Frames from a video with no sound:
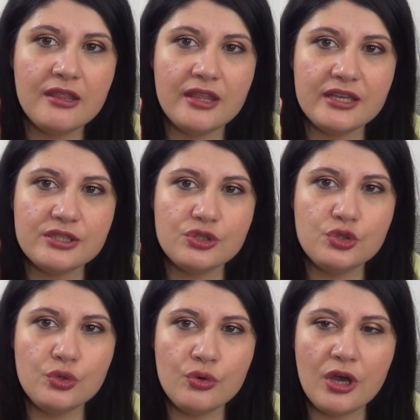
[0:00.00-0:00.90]
this
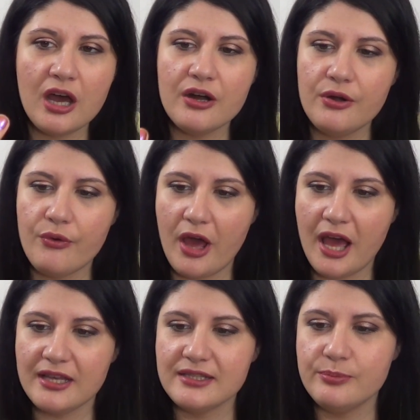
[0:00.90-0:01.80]
Sugar
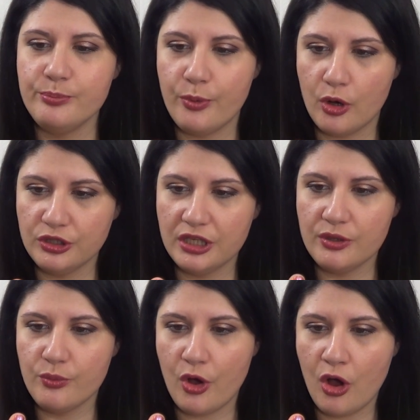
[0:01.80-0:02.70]
Crush
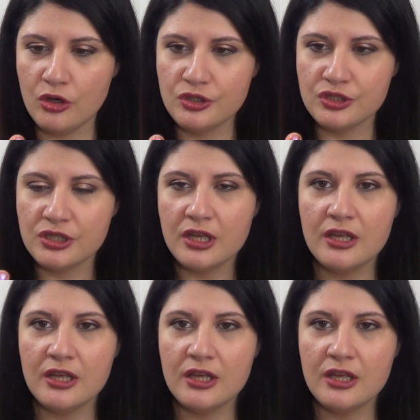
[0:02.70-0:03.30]
body wash